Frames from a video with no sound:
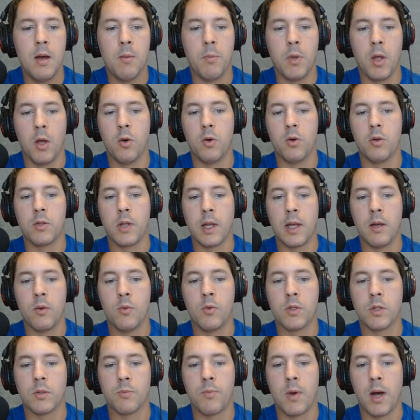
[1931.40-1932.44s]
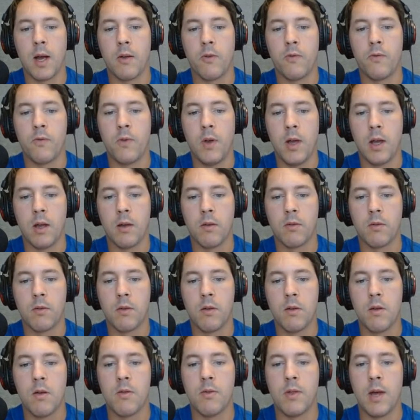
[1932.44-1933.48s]
"Behold, it was by faith
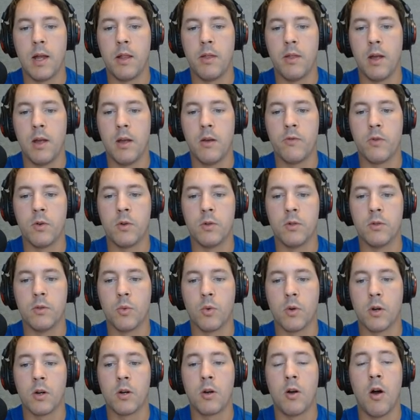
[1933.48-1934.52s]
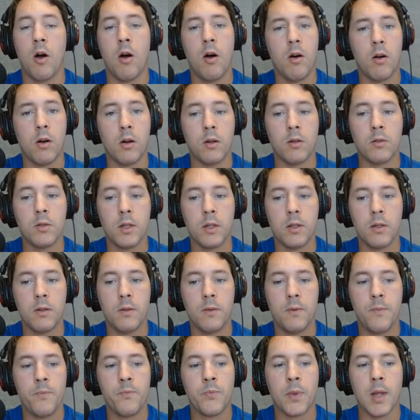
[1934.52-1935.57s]
that they of old were called
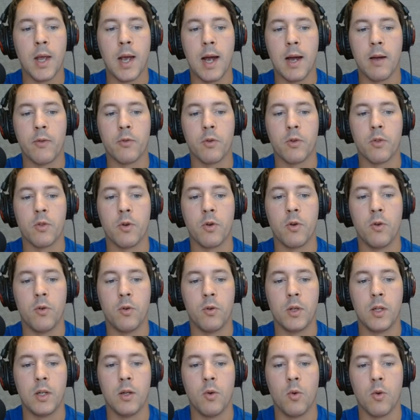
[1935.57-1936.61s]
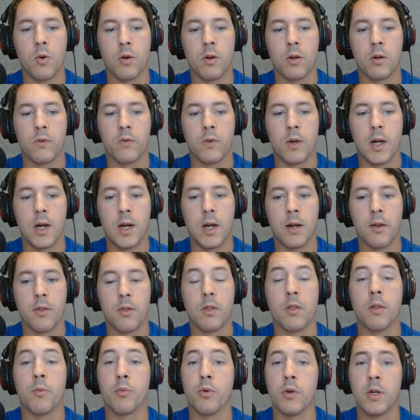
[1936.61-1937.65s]
after the holy order of God,"
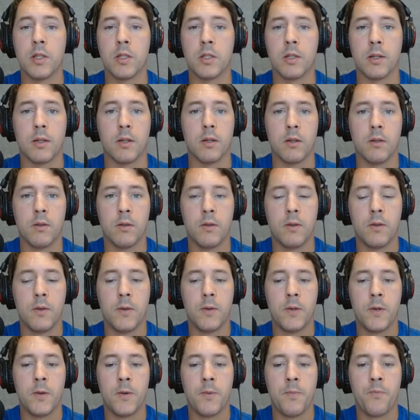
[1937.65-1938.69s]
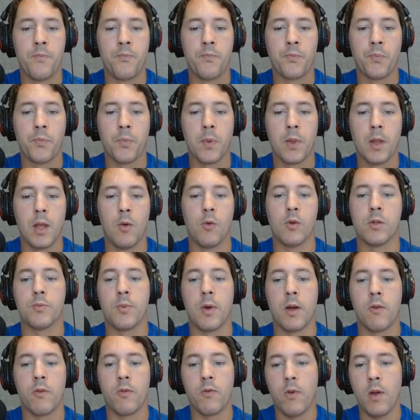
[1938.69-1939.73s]
the priesthood. It was
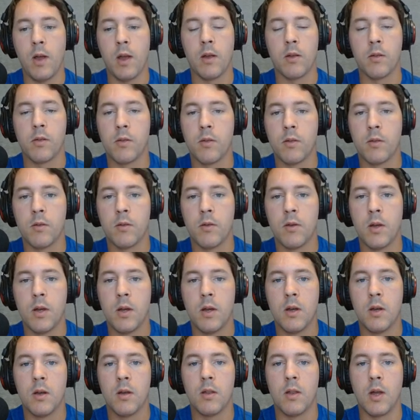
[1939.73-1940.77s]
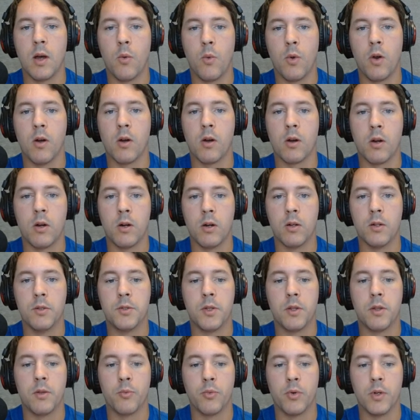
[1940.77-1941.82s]
by faith that we are called
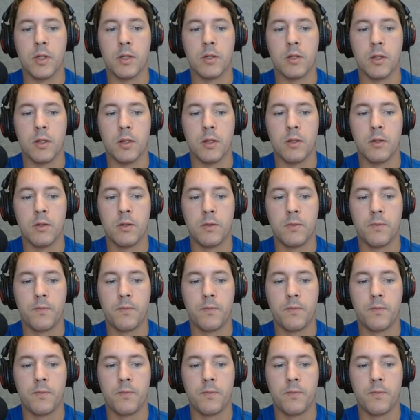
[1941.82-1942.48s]
to the priesthood.